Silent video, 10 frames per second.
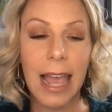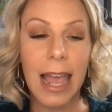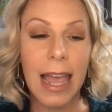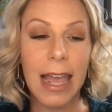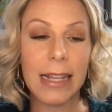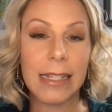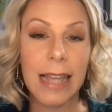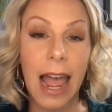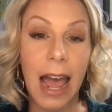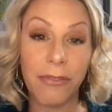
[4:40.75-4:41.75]
And
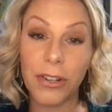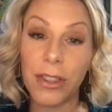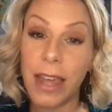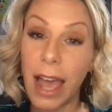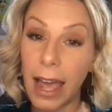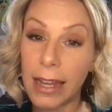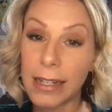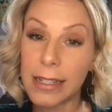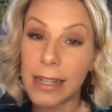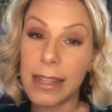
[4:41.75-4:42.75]
after
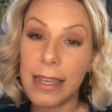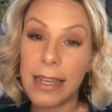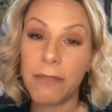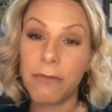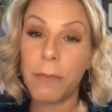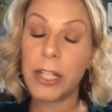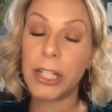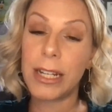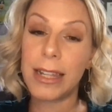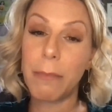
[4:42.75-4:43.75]
that, the
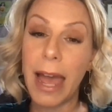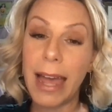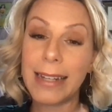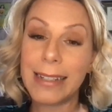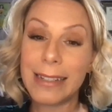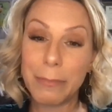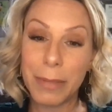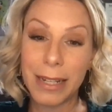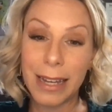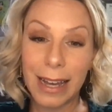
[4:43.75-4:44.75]
information in the patent
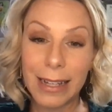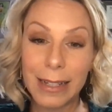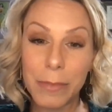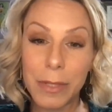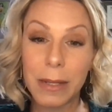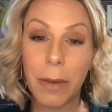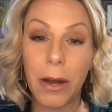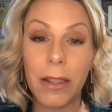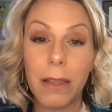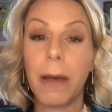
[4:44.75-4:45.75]
becomes
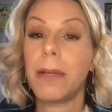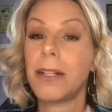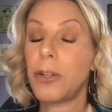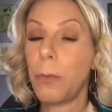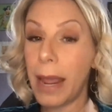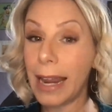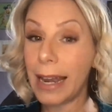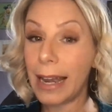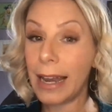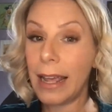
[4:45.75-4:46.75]
part of the public
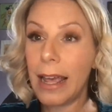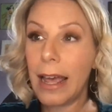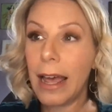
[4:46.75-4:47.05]
domain.